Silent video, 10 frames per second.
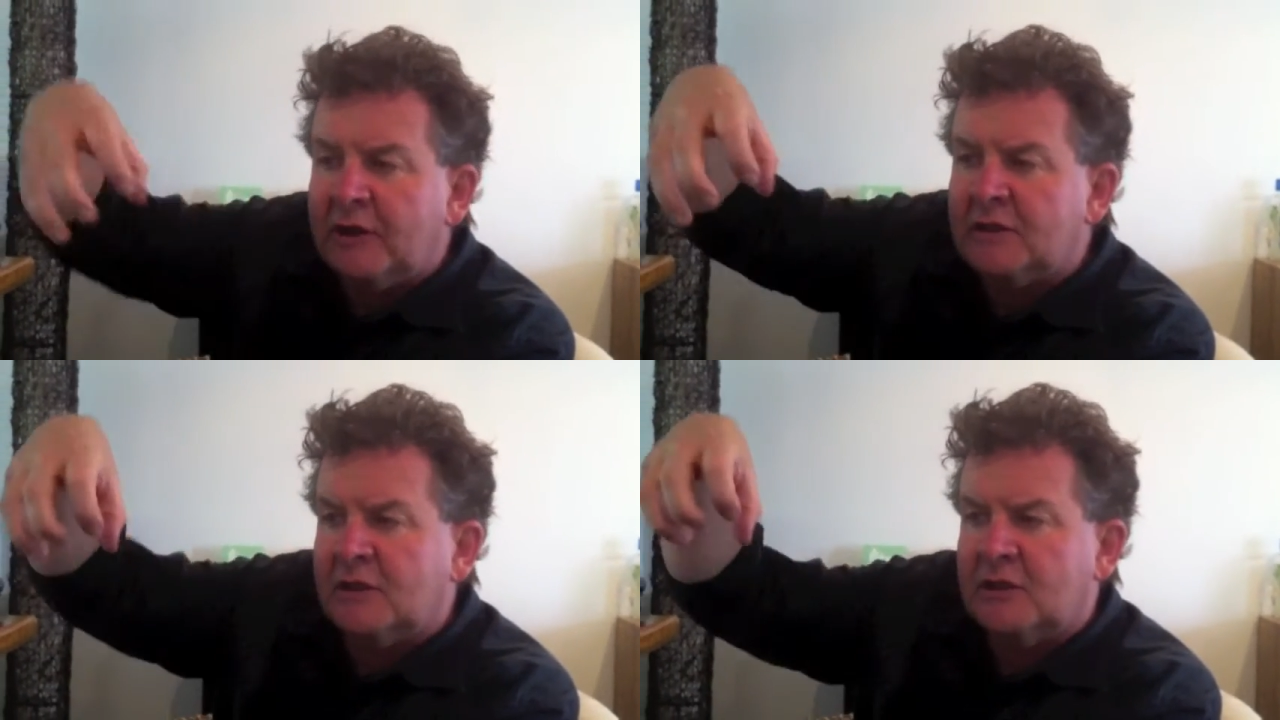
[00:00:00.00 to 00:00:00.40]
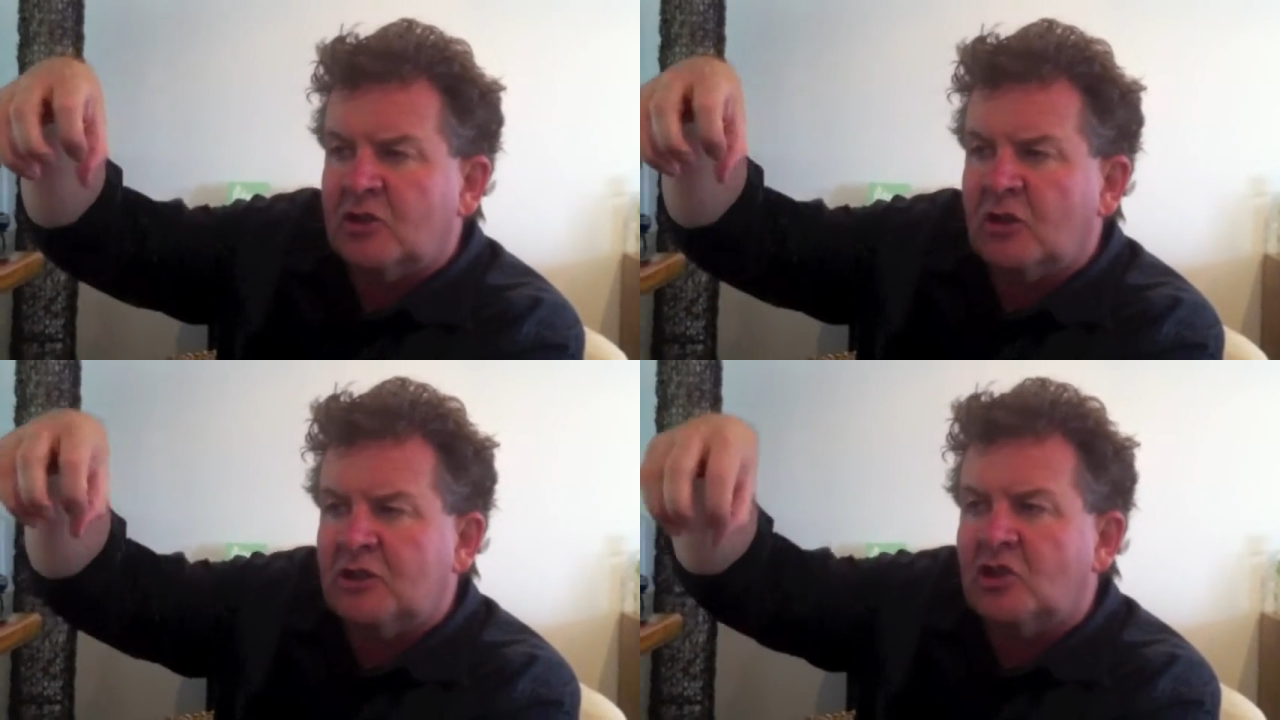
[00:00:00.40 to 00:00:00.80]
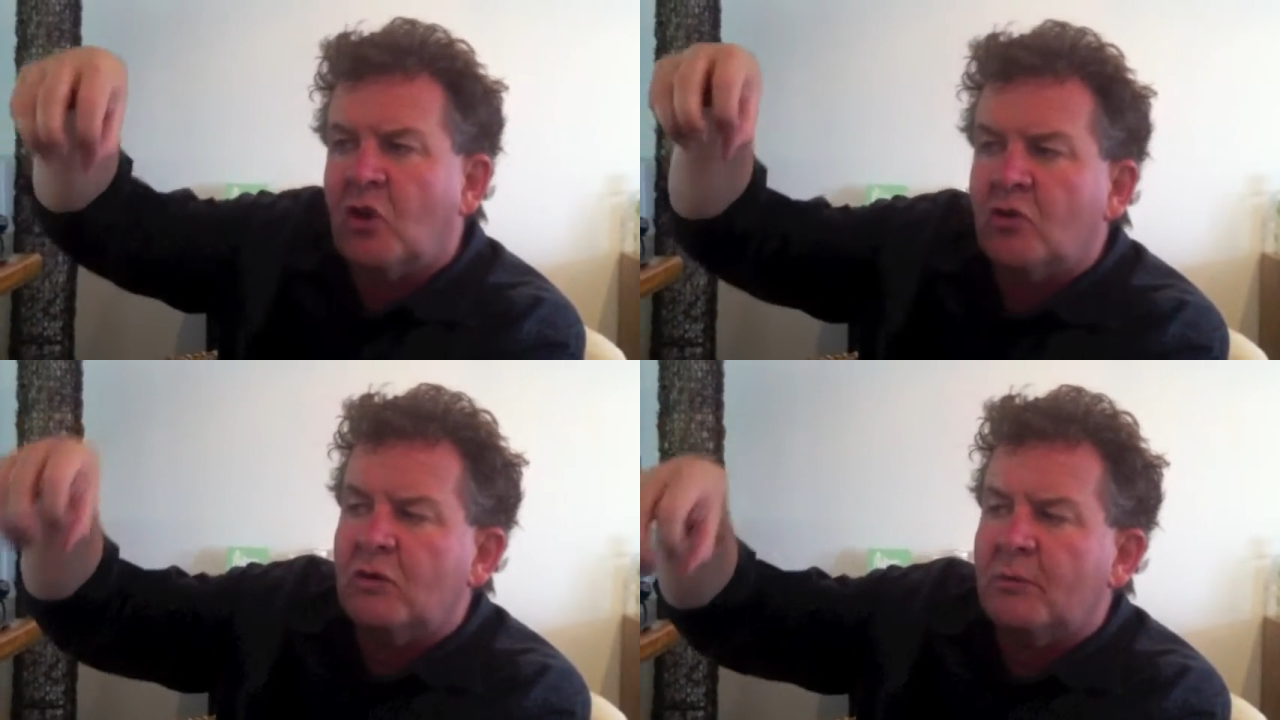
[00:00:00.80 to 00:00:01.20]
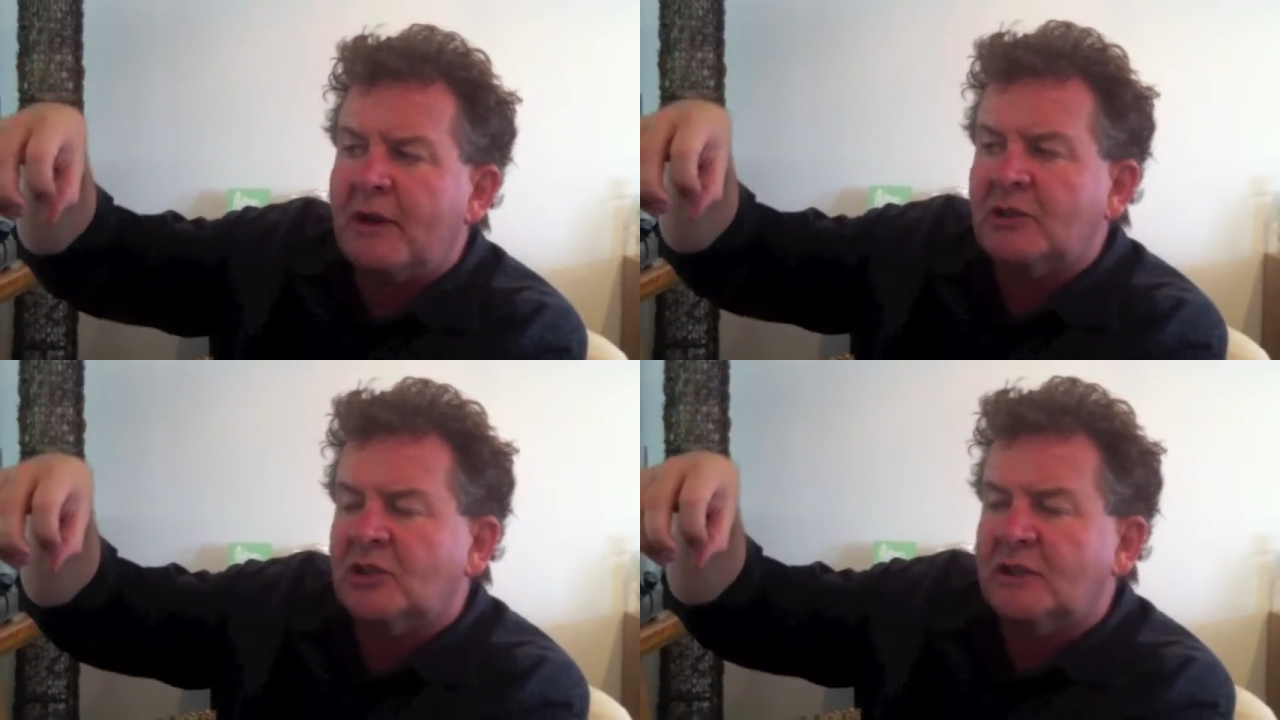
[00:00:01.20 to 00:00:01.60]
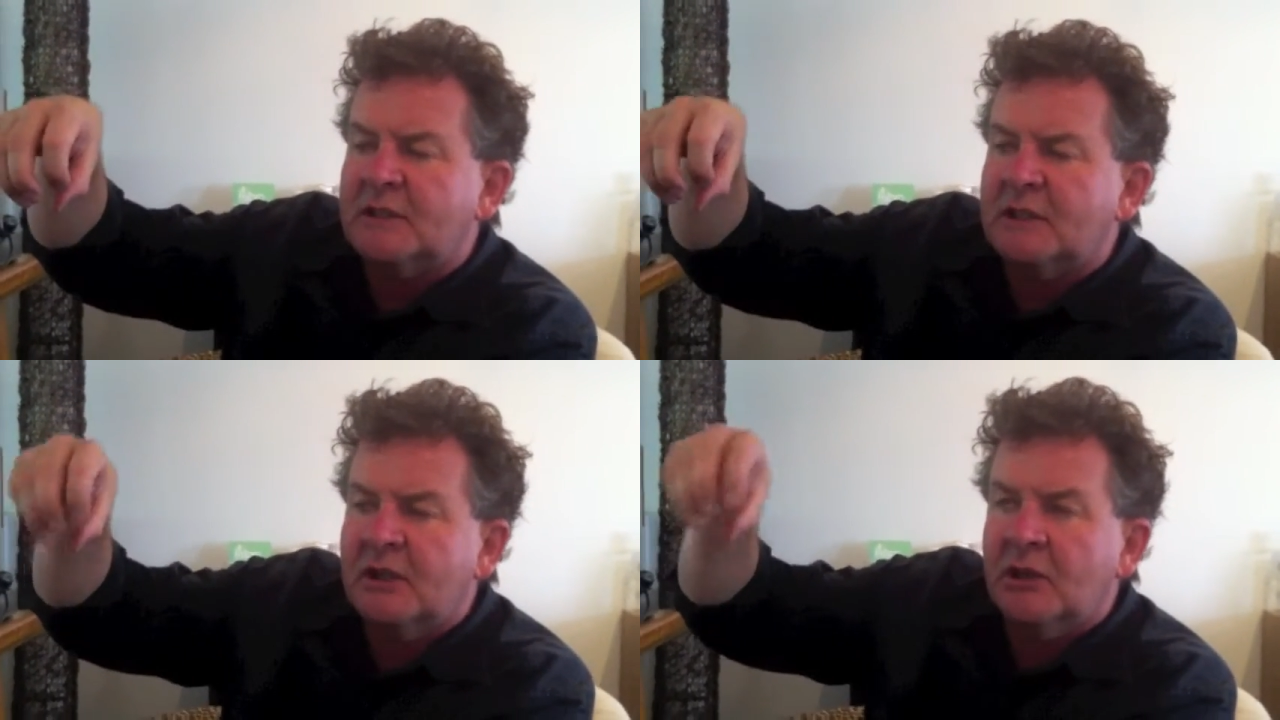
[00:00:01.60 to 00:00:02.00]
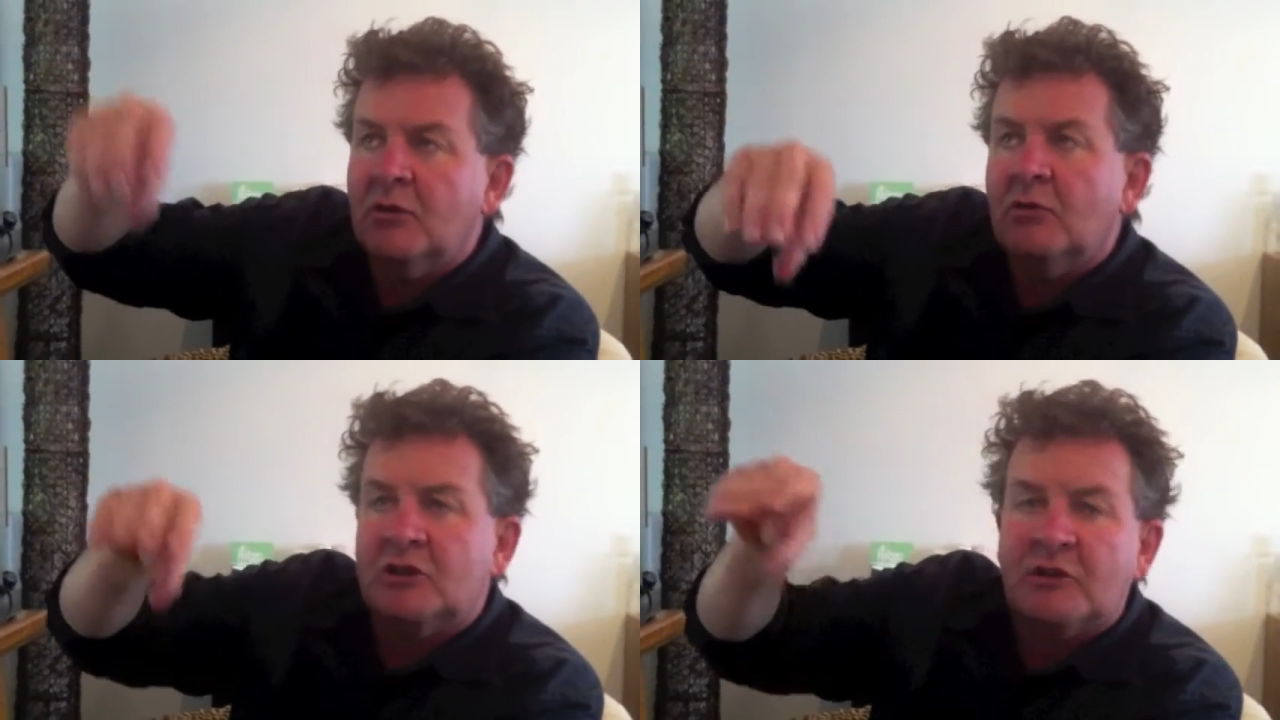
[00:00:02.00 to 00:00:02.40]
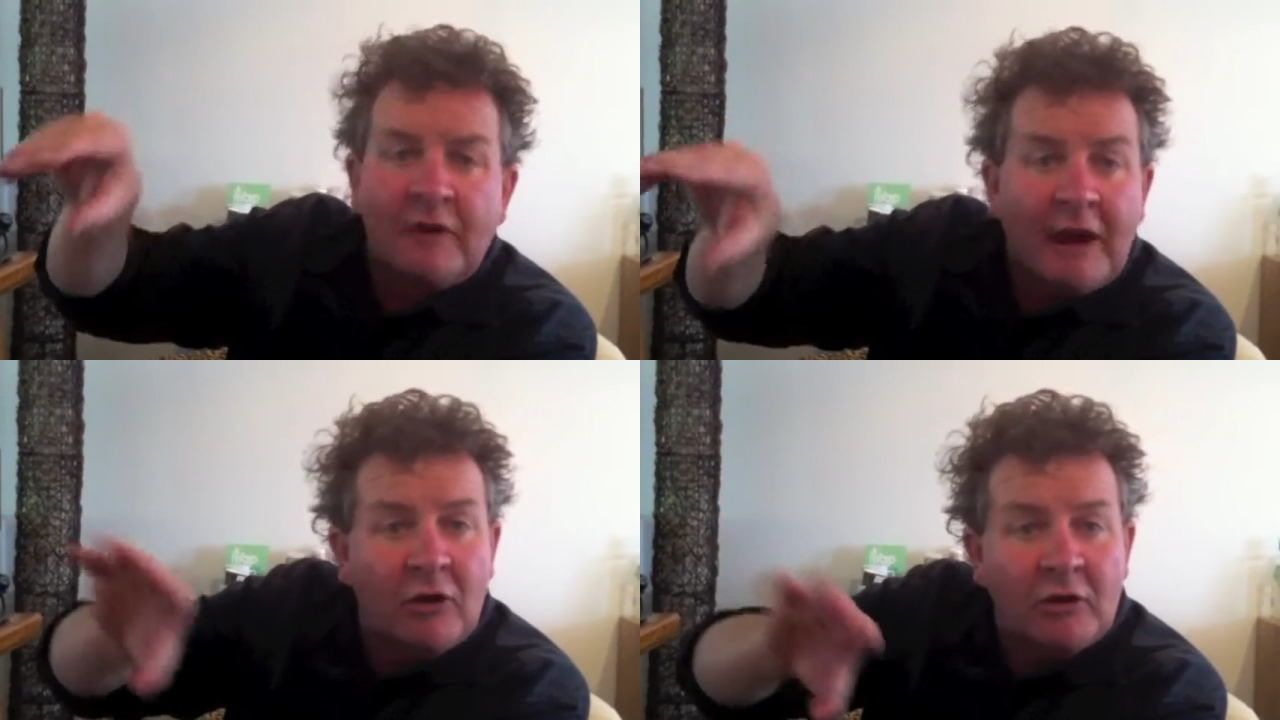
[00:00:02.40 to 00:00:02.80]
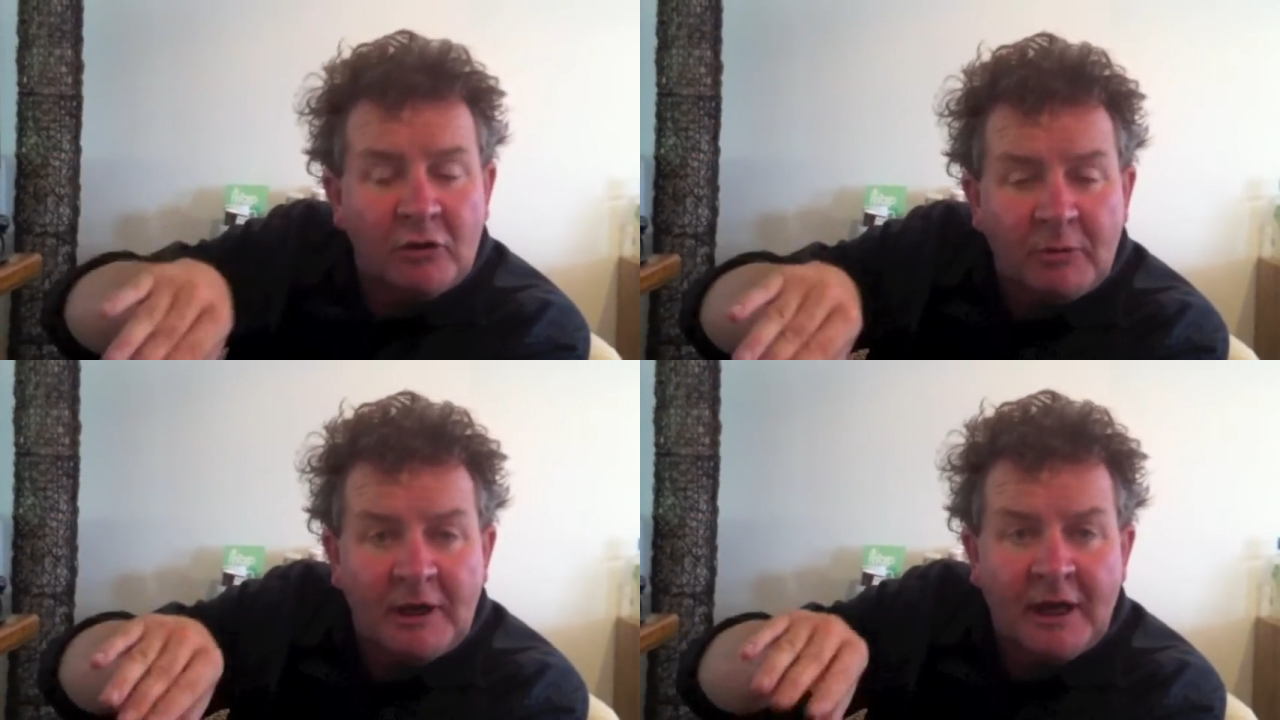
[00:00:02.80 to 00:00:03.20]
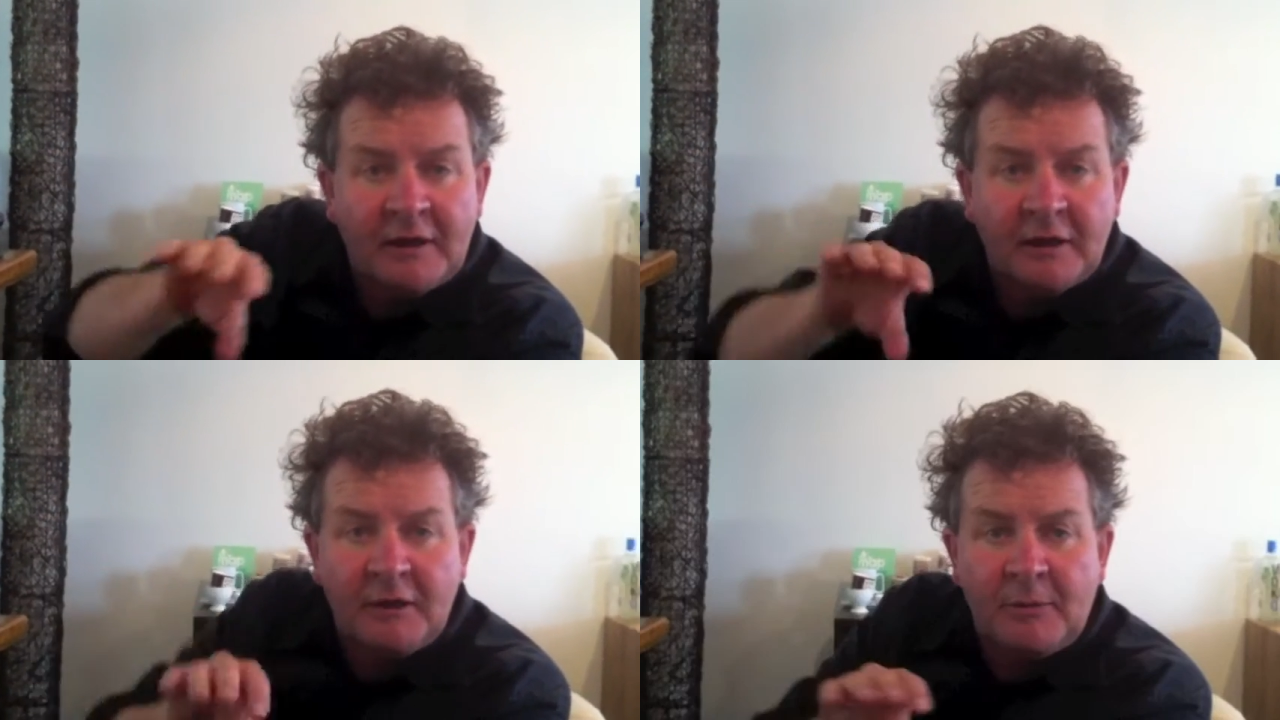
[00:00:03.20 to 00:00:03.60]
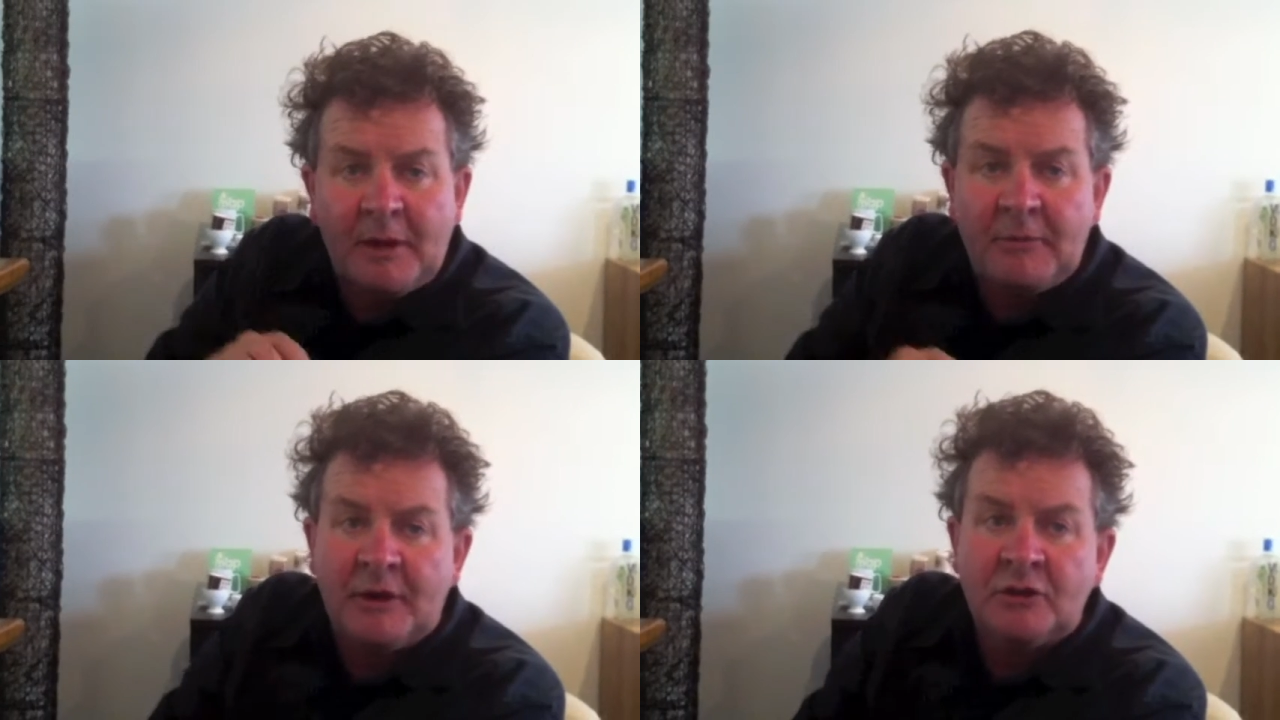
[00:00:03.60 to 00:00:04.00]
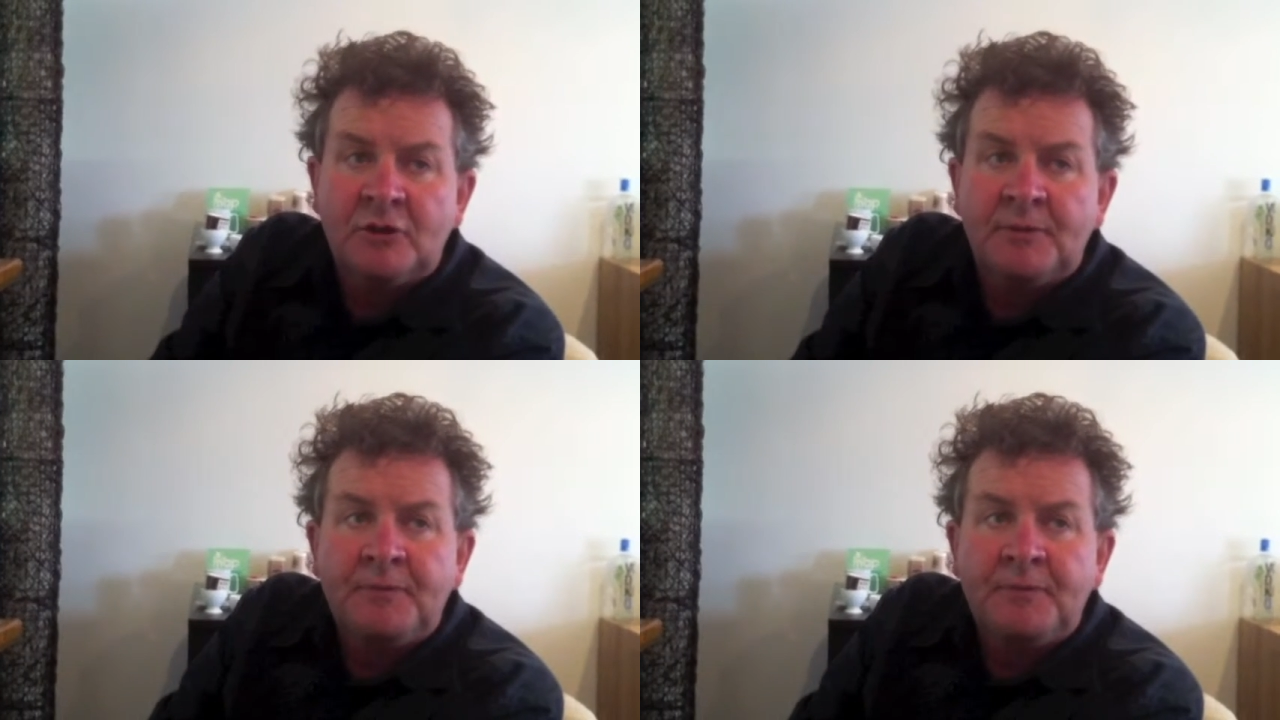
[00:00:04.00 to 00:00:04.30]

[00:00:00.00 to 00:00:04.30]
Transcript: These are the sort of shoulder bunches, which flower a little bit later than the main bunch.